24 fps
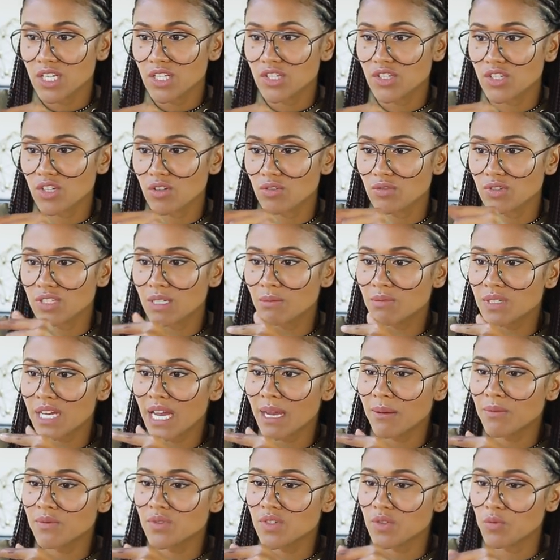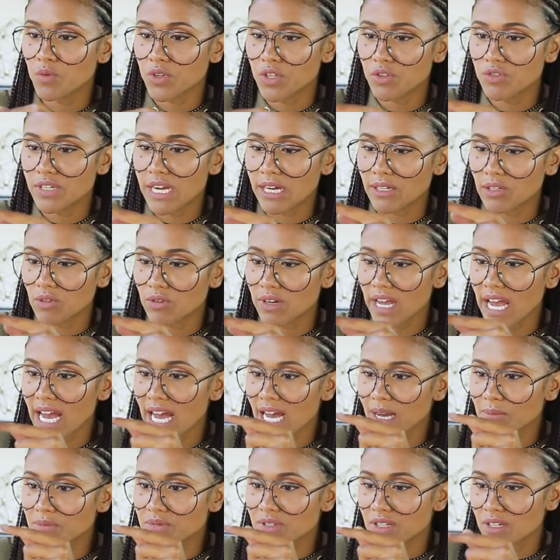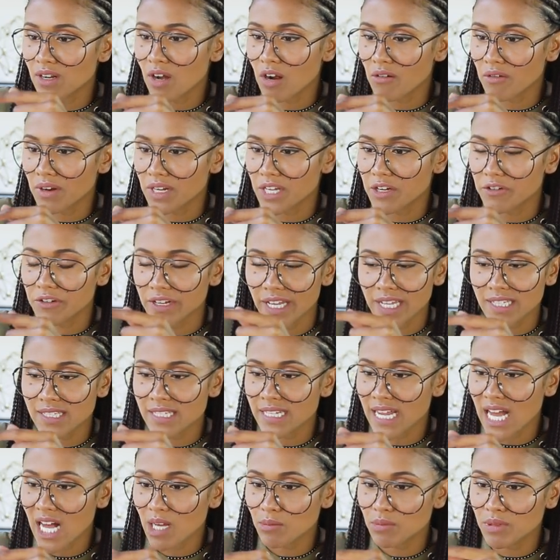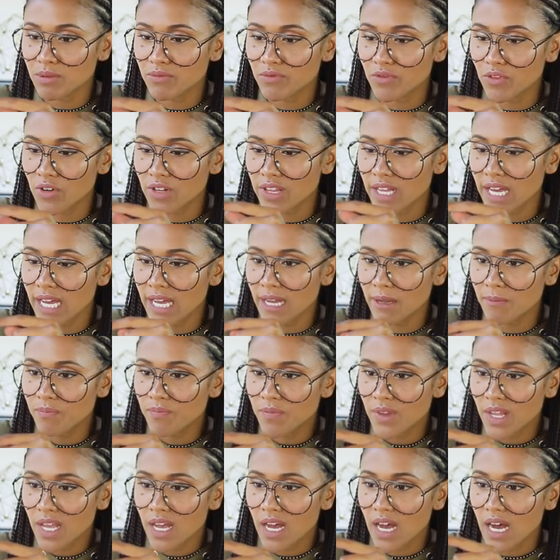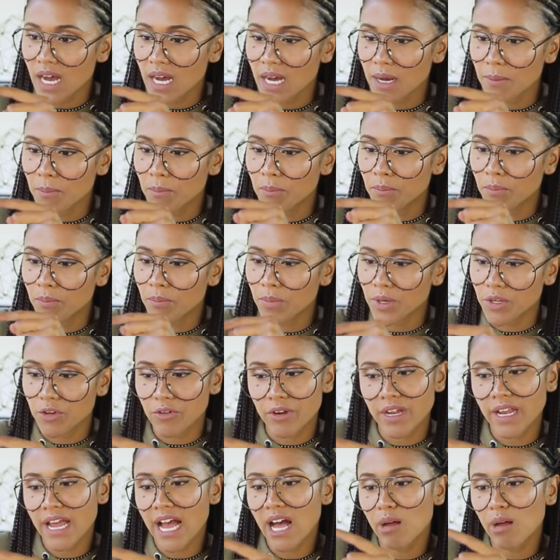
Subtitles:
So sometimes when you download apps, it already creates an album for that. But create